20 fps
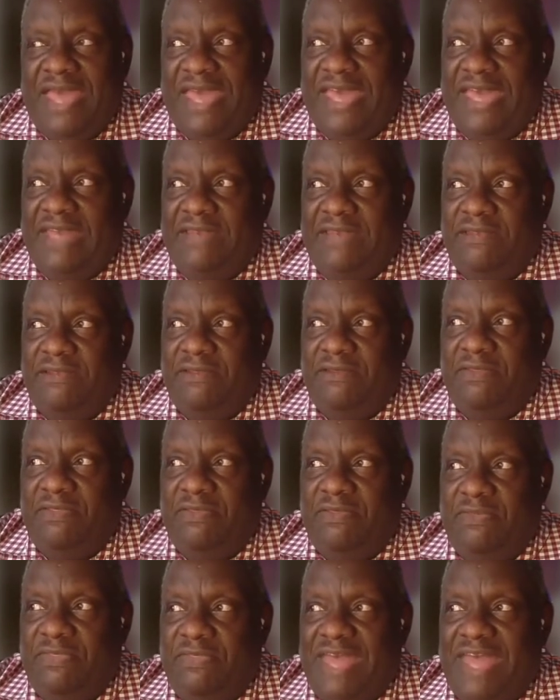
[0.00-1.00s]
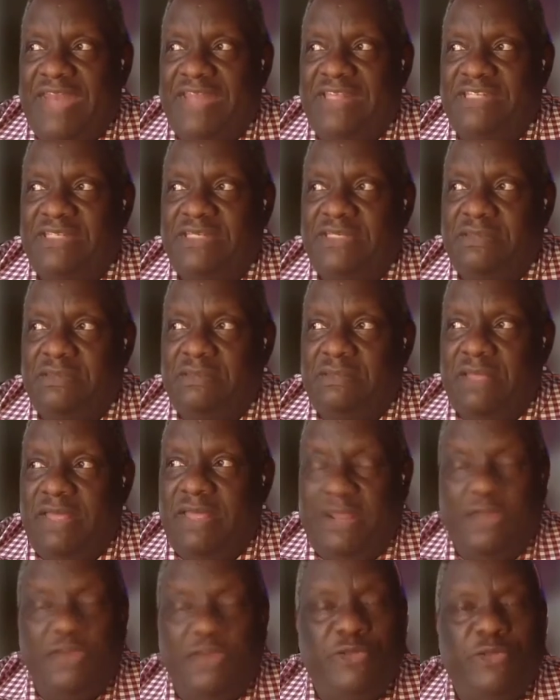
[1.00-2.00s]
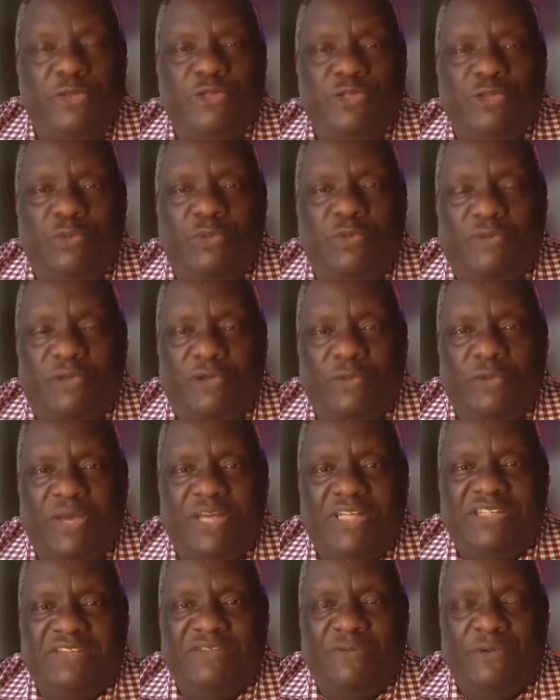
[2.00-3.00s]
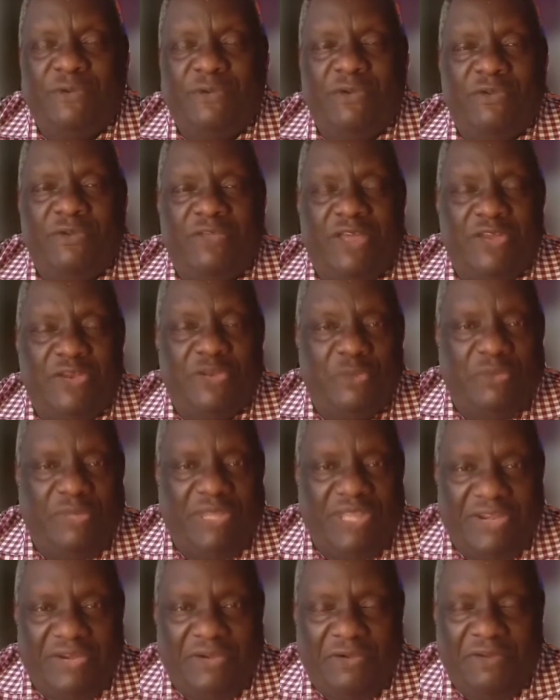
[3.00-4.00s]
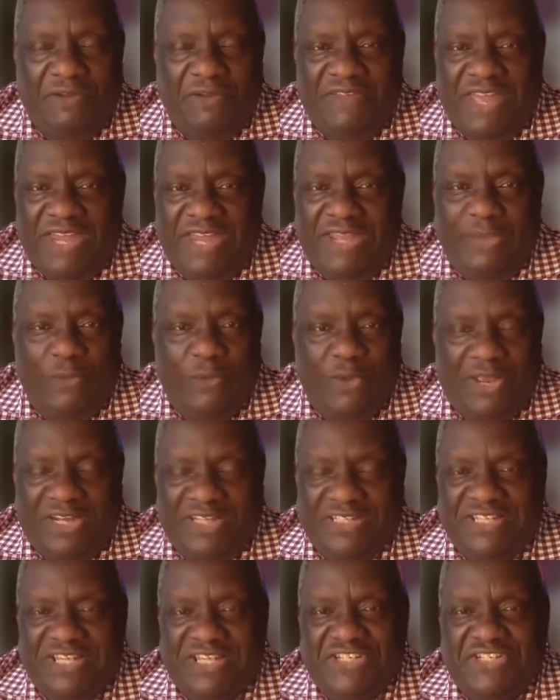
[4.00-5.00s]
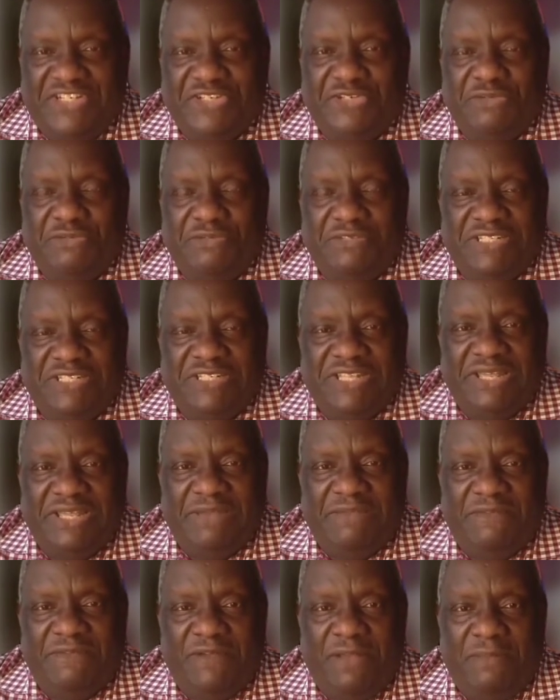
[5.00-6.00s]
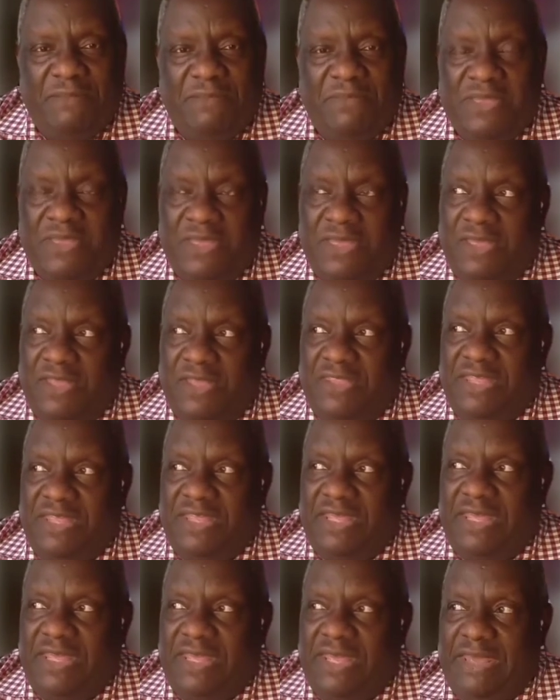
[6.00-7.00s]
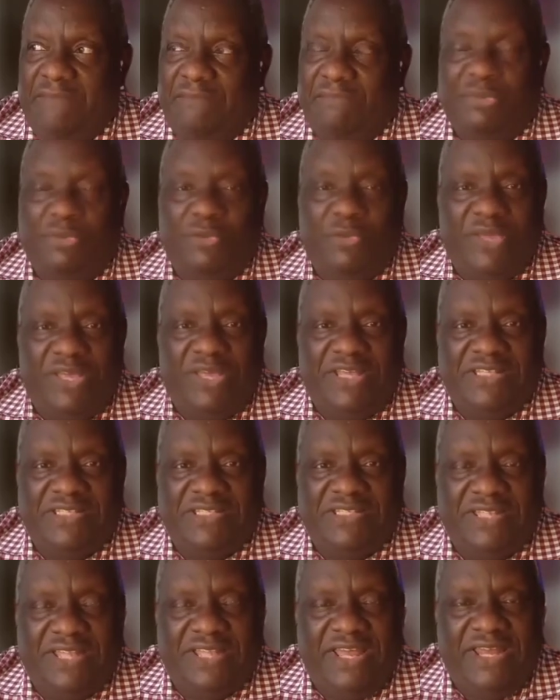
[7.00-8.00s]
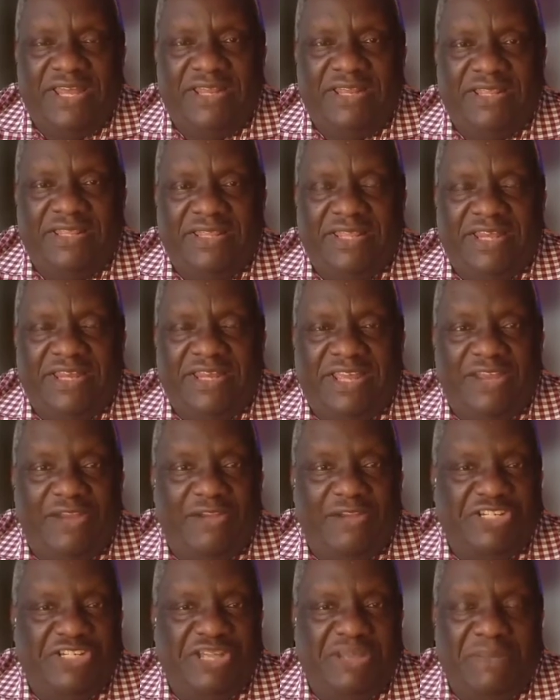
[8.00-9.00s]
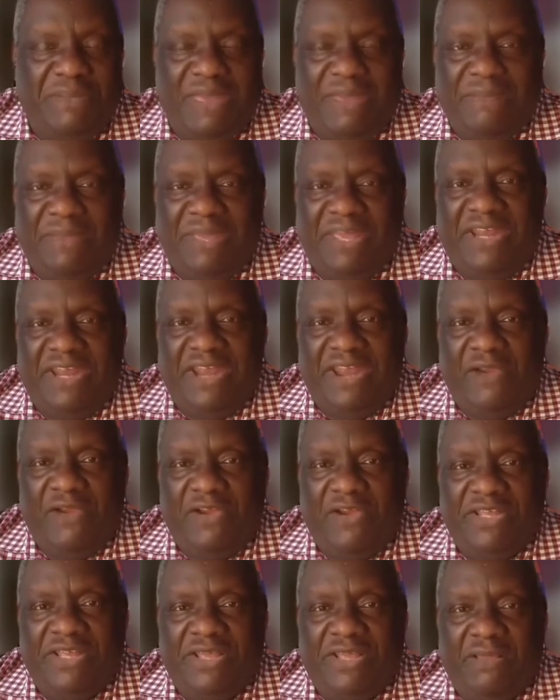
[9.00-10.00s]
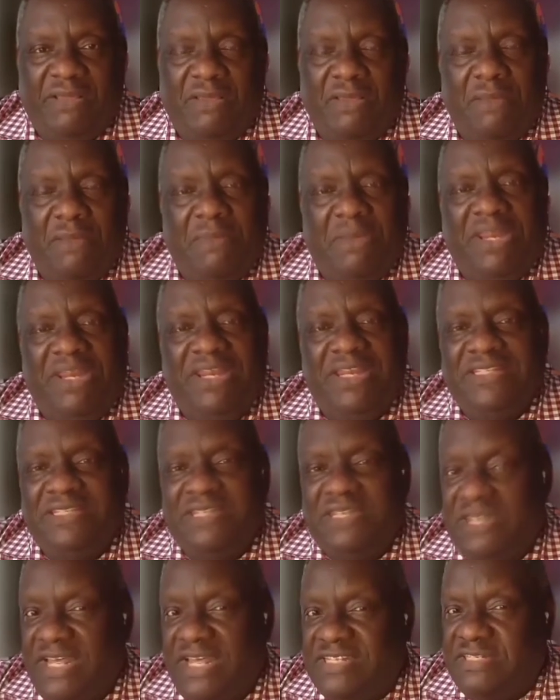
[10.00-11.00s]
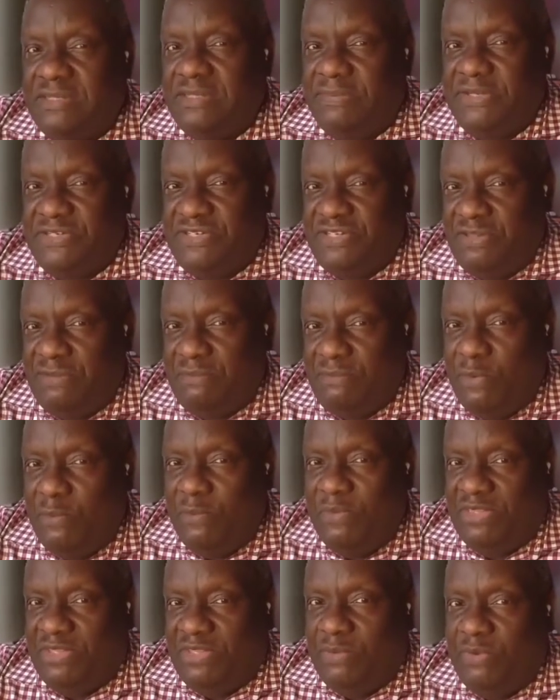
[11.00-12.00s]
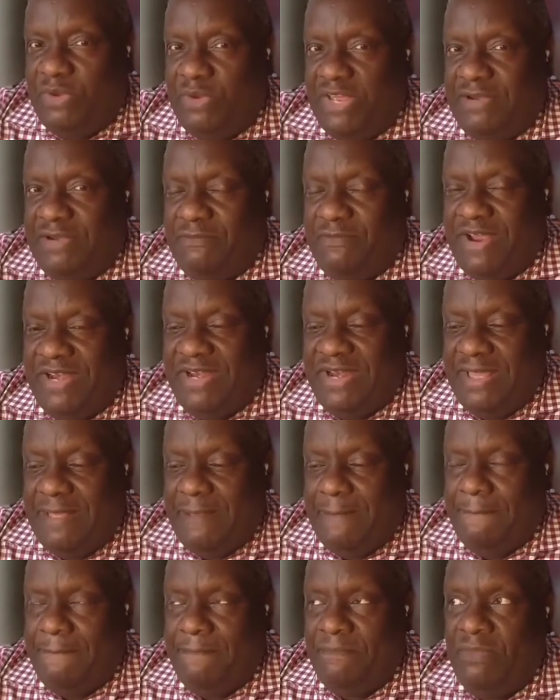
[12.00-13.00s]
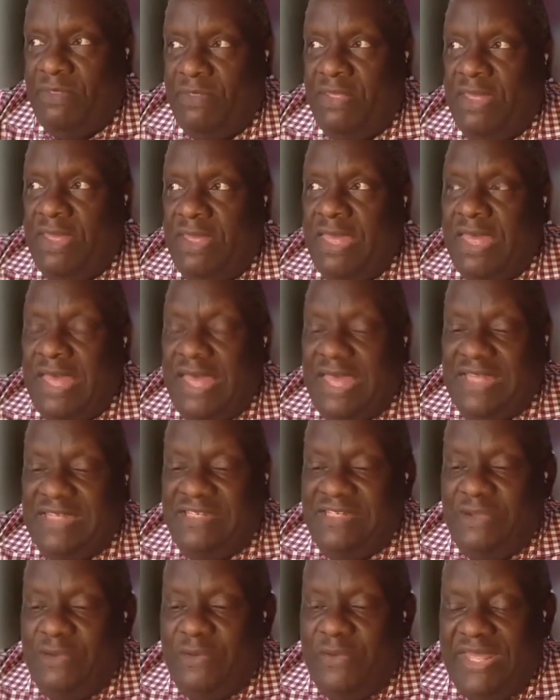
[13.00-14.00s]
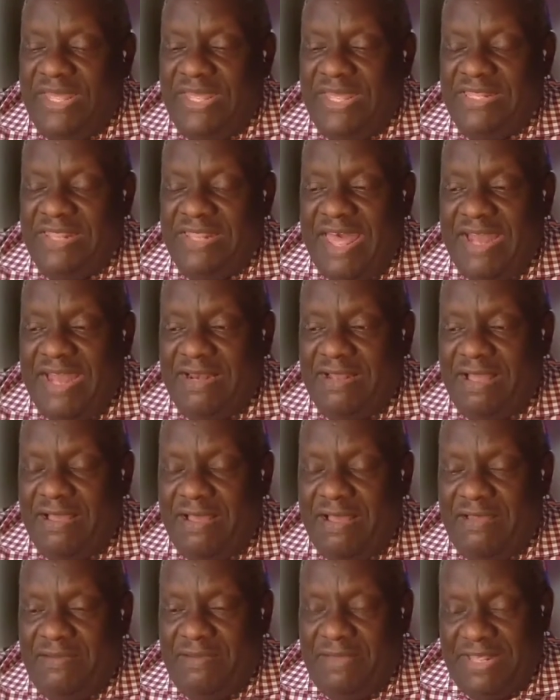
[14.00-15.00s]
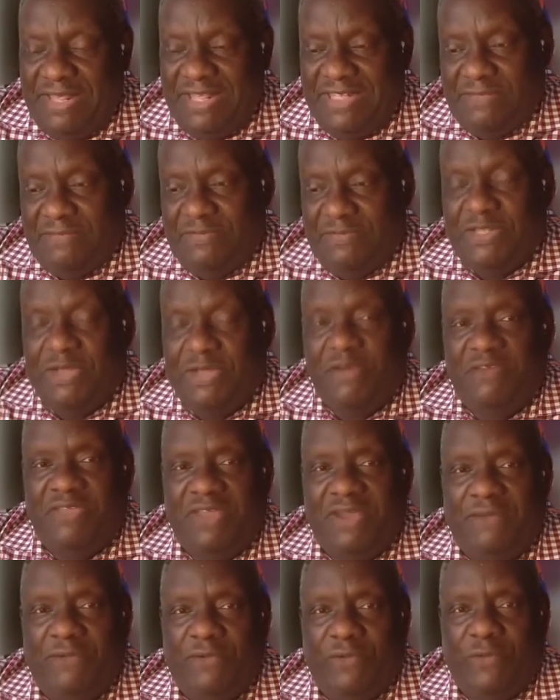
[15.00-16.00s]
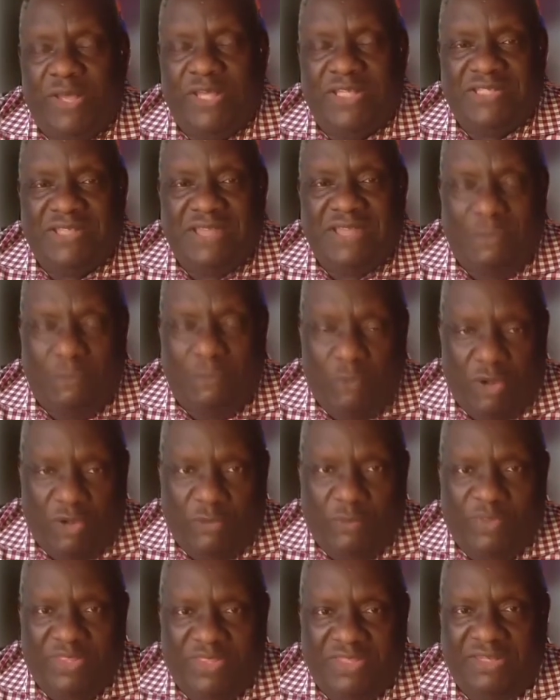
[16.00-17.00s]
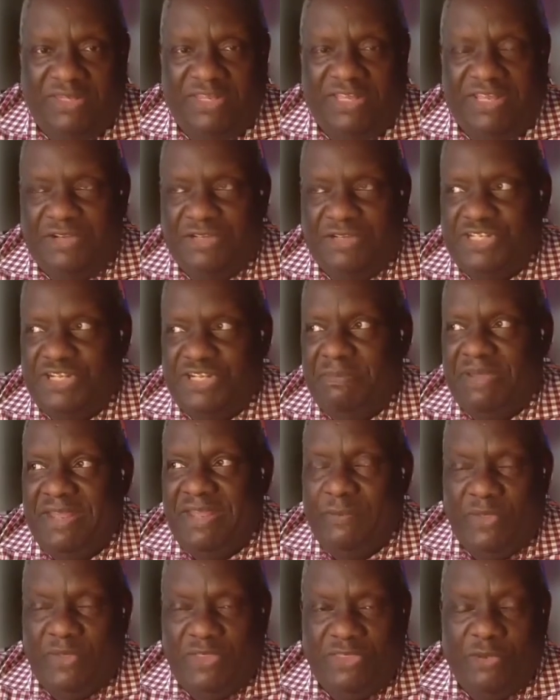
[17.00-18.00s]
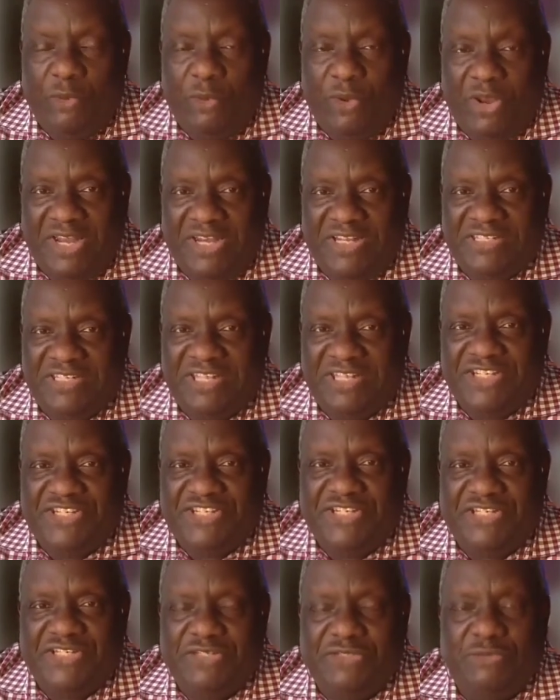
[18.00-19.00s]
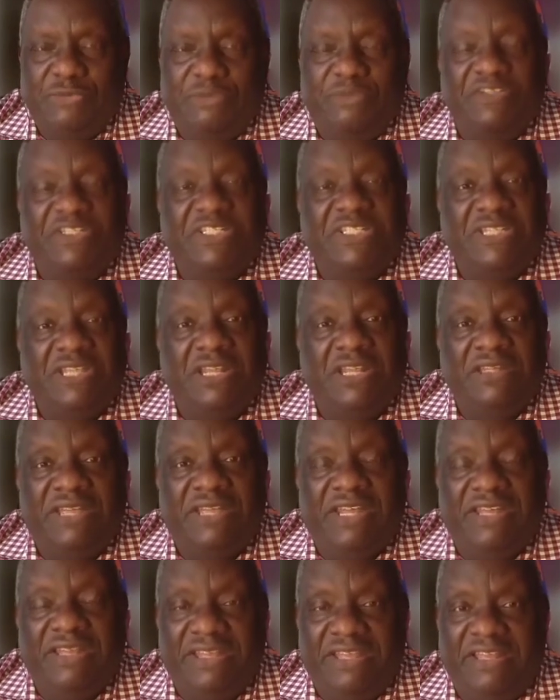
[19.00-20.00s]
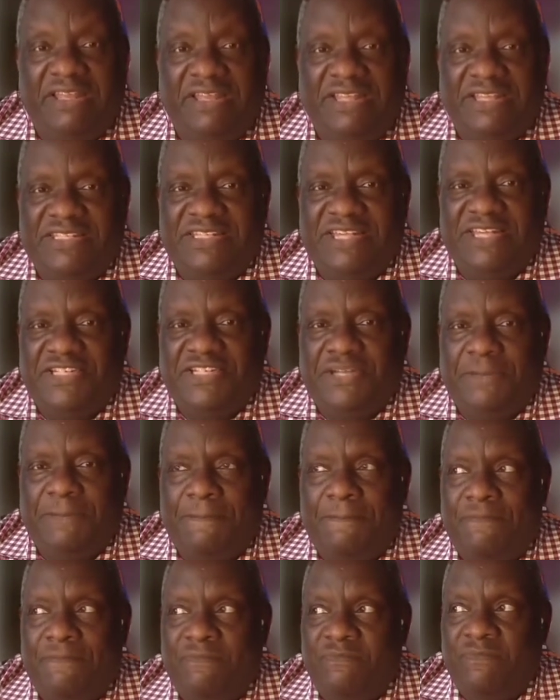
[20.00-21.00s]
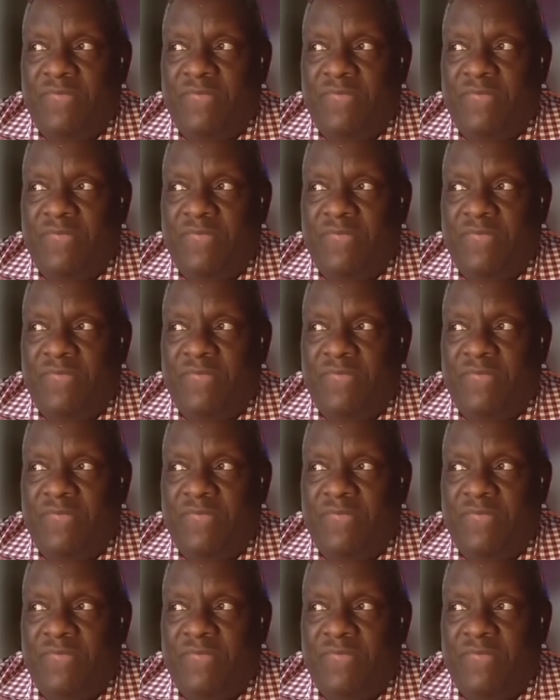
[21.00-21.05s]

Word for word: And that is an unusual request for a new leader of any organization to receive from the employees that he or she might be inheriting. But it is a testament to the moment that we're in right now. And so in that, as a result of that request, I worked with the leadership and with the organization to facilitate a healing session.